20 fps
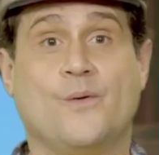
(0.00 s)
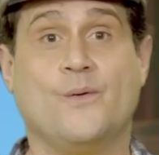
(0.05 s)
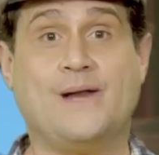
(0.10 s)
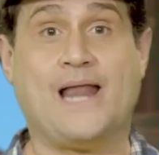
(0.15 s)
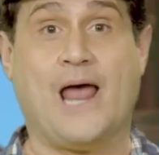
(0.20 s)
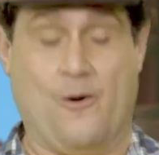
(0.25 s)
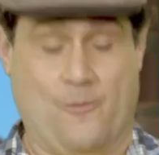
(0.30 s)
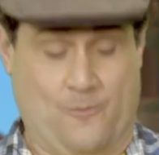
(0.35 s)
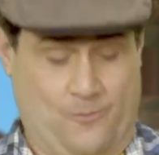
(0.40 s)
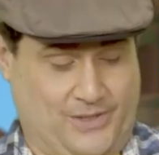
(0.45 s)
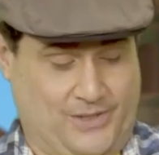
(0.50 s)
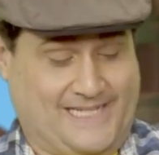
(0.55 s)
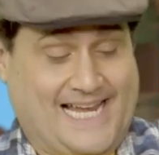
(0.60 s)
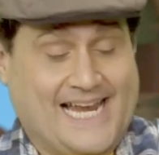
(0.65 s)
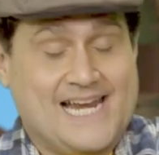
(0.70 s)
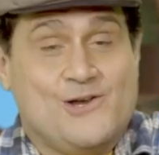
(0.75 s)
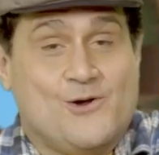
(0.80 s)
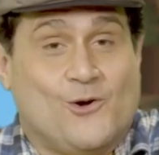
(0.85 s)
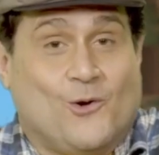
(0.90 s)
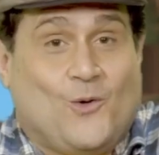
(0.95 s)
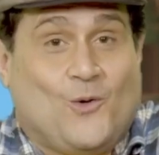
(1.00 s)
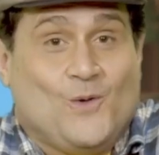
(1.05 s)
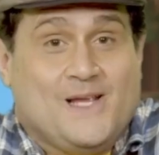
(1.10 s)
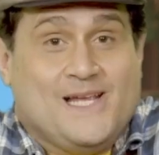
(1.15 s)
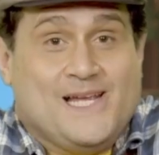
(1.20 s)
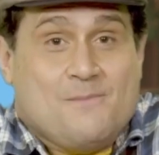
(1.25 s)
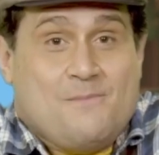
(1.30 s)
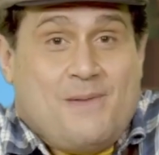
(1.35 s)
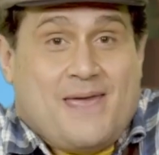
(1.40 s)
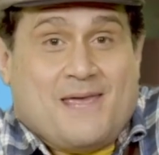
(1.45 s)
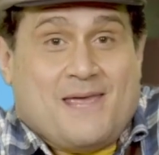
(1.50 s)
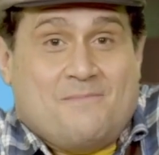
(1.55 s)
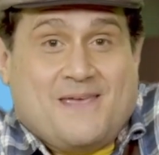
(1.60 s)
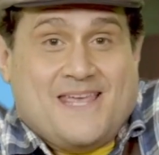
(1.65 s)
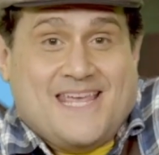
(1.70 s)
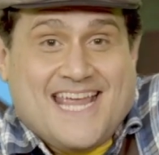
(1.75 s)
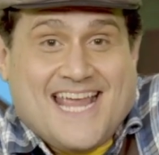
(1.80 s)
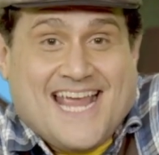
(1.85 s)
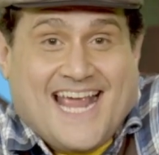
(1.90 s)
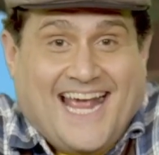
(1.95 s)
Now, pretend you're holding a
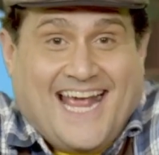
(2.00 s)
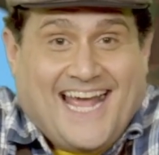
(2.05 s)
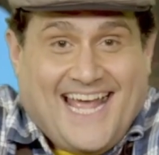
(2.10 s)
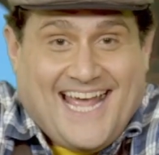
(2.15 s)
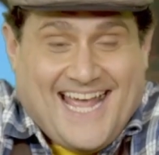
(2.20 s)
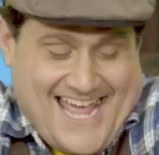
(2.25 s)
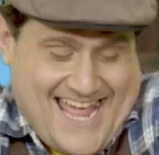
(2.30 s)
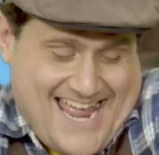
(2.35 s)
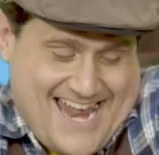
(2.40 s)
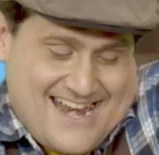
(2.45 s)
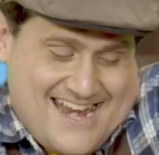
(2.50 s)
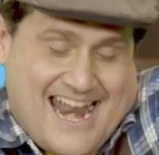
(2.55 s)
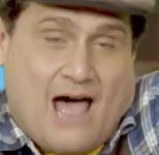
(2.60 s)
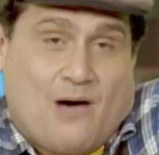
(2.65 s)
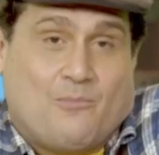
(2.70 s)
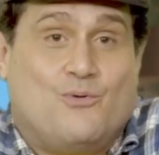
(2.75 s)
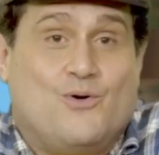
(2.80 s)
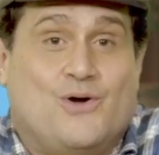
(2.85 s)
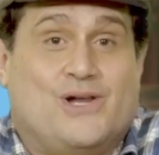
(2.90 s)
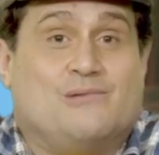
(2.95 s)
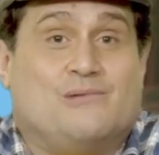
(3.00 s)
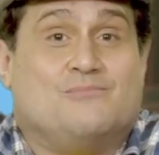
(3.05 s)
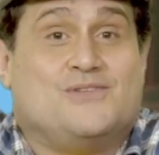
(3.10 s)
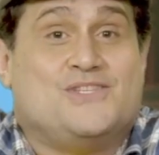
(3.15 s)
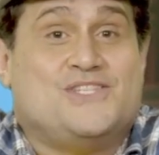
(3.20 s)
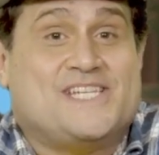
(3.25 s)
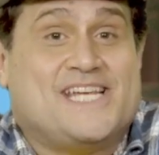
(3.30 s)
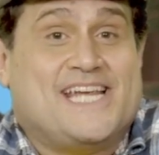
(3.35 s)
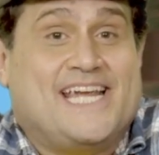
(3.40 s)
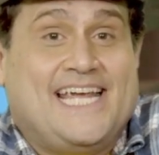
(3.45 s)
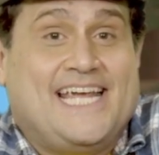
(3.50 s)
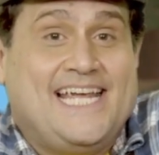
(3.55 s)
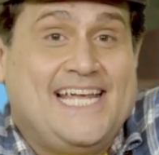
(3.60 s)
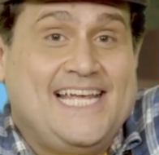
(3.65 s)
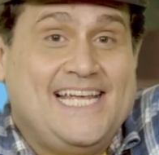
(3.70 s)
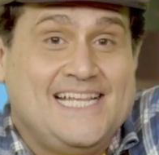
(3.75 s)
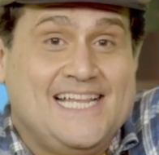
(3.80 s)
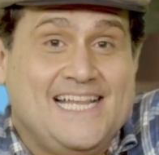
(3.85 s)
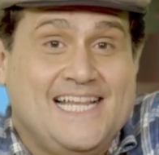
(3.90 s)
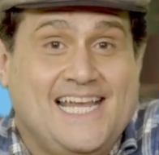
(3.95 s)
baby now put him
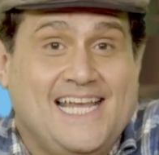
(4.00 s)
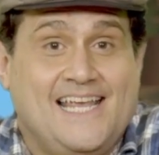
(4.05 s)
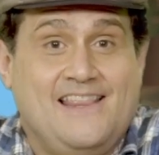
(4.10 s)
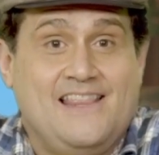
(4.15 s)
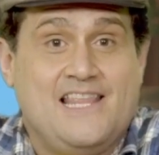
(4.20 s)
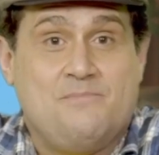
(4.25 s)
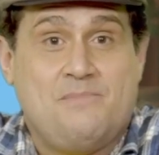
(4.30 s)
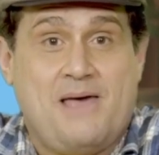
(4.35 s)
gently in the